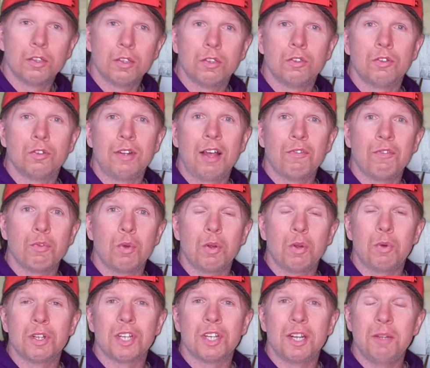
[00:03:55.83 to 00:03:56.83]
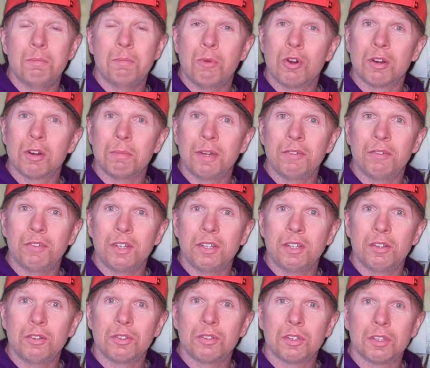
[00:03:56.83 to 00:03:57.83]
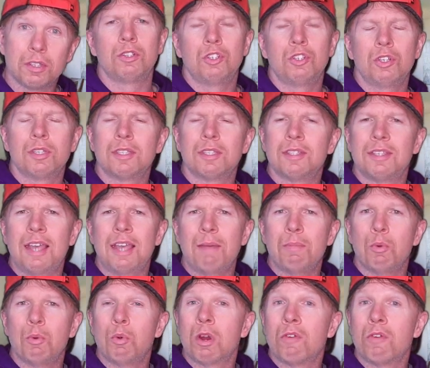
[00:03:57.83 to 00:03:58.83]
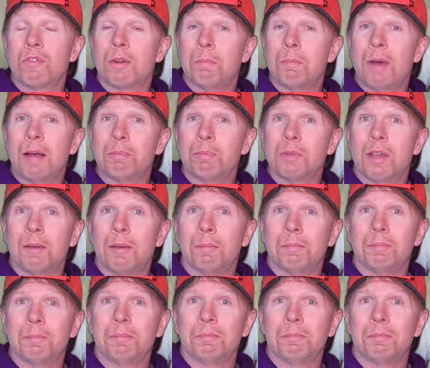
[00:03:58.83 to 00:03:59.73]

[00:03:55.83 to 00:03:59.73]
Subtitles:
So now if you want to watch any more of my videos, just tap it wherever it pops up.